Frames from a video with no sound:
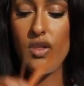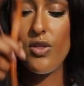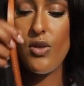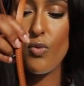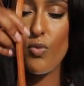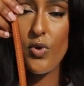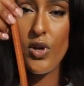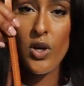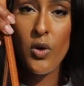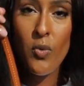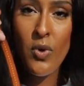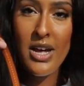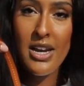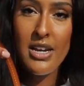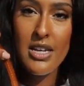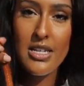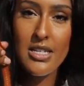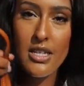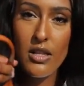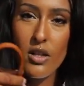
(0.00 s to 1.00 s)
The real
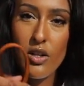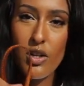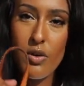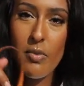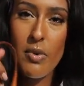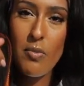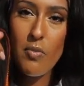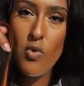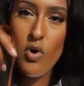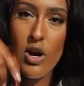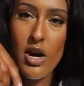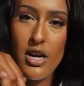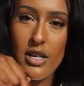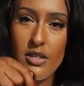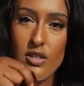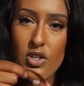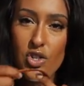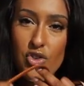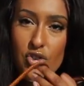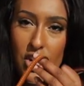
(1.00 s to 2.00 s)
one is a little bit
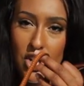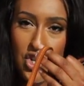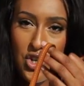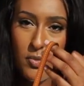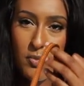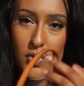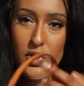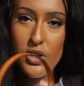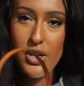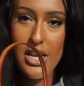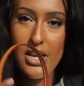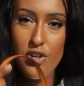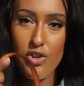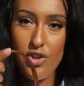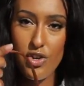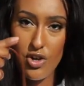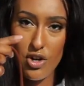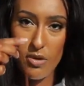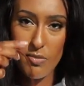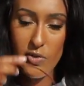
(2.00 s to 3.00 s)
more stretchable and
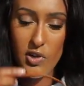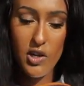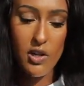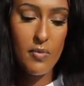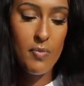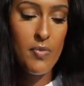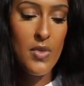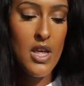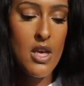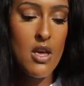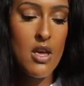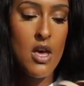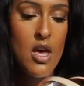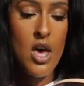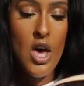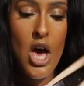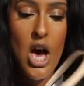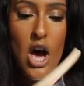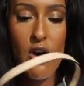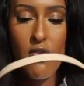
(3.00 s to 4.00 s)
durable.
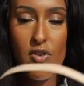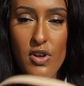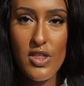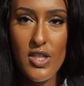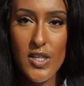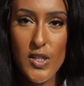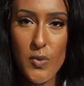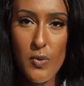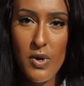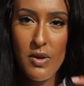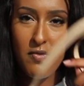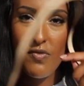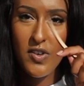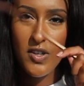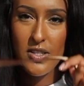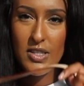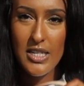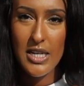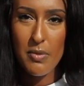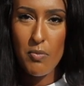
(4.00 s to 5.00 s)
However, this one
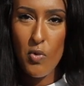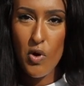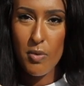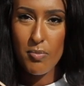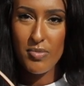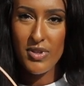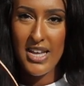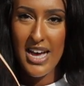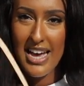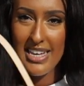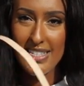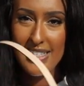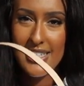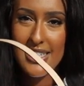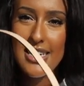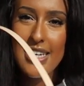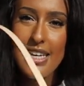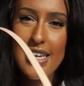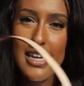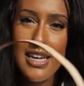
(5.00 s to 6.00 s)
feels like more
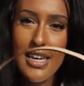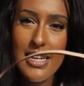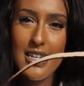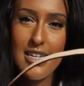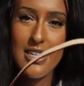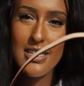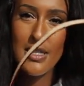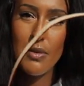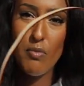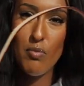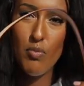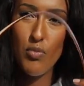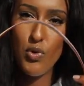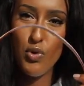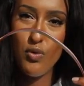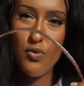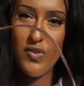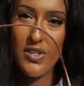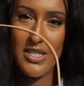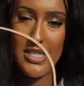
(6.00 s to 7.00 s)
plasticky and doesn't
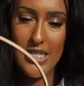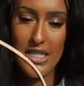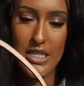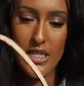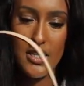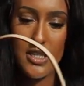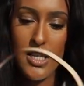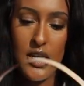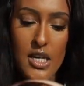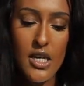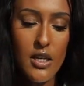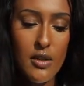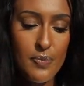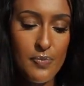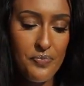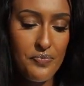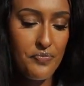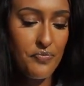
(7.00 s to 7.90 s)
move as easy.